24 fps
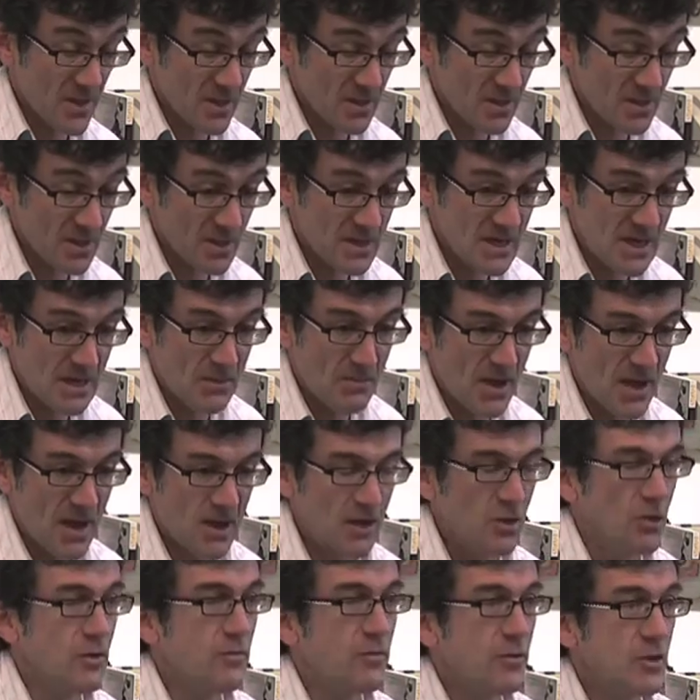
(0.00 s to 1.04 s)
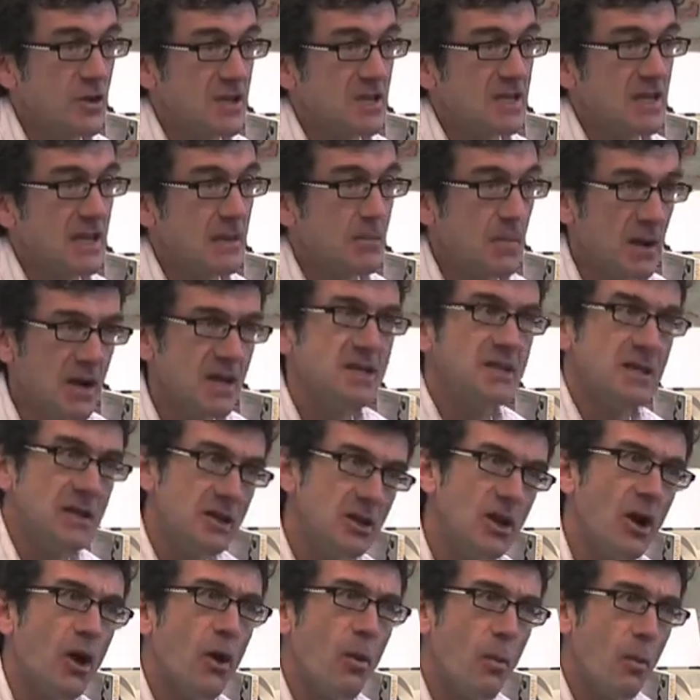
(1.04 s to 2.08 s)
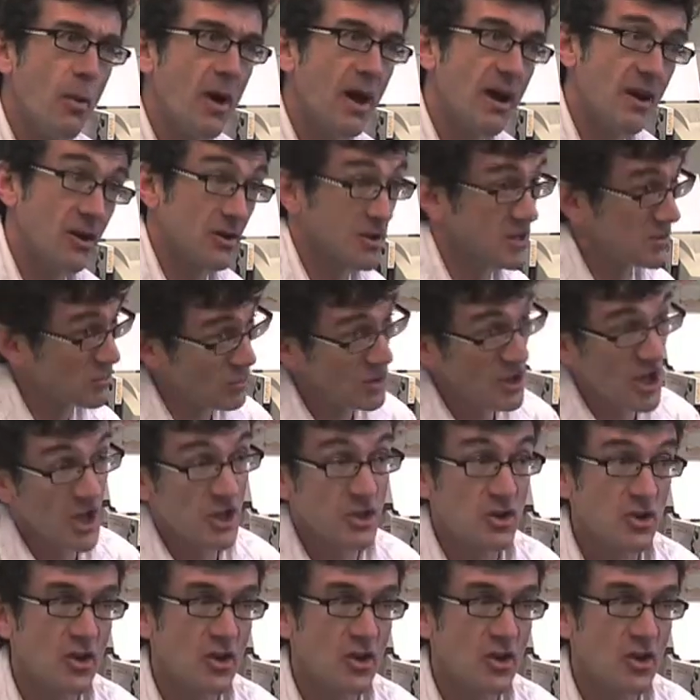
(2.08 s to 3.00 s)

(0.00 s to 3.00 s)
the Denmark University. But he said, you know, and I said, well, that's